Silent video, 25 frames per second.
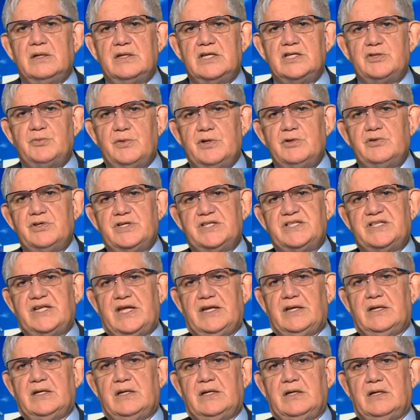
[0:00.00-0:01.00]
This Wellness
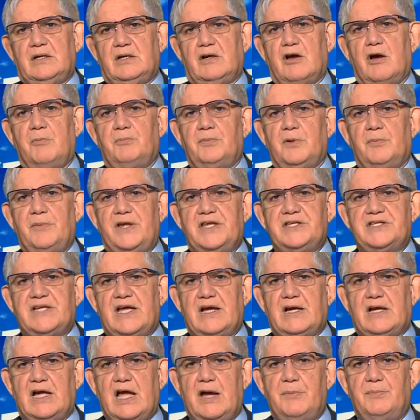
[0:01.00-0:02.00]
Centre complements
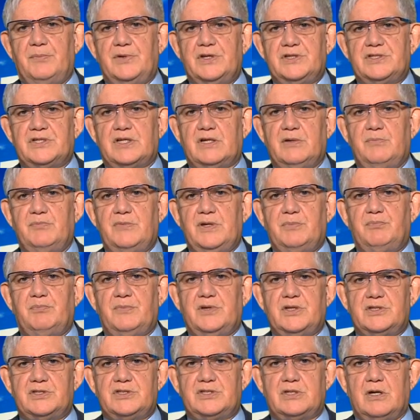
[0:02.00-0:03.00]
our government's
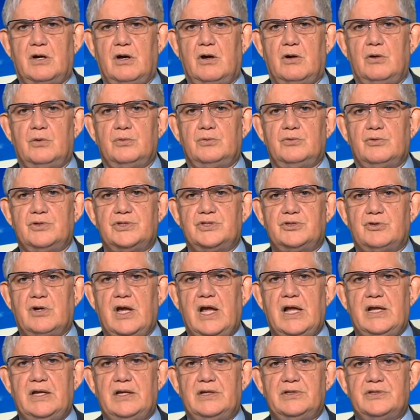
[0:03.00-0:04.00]
commitments to older
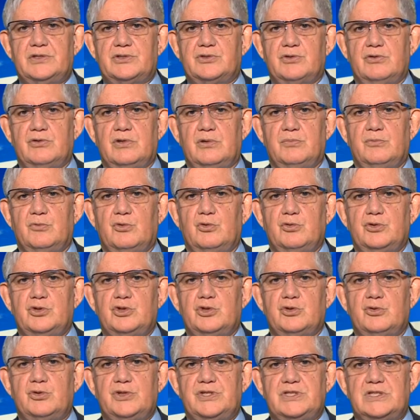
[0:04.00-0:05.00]
Australians through the More
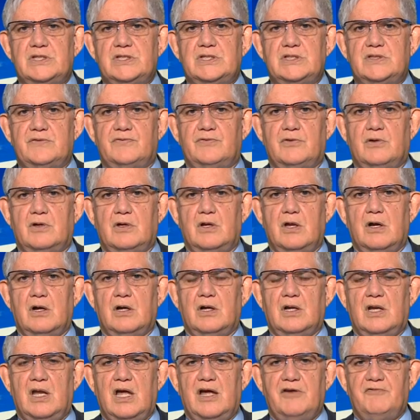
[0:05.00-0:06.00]
Choices for a
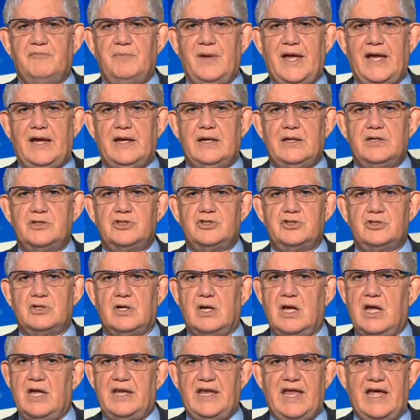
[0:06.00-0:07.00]
Longer Life package
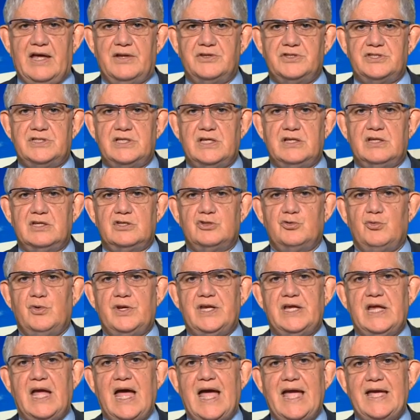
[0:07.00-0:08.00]
announced in the
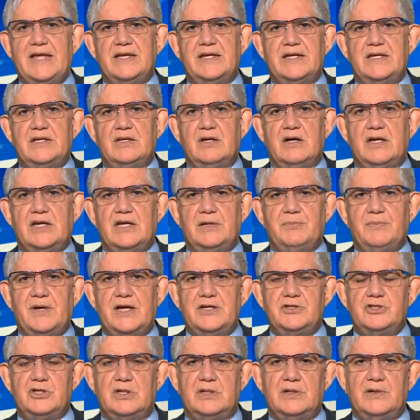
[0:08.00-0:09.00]
2018 19
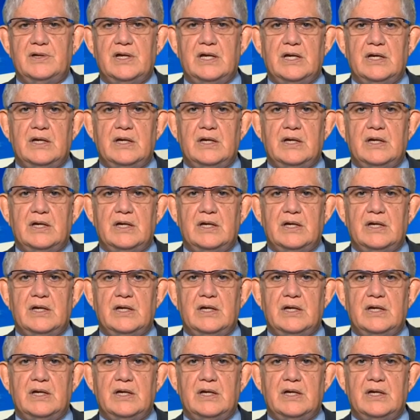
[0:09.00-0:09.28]
budget.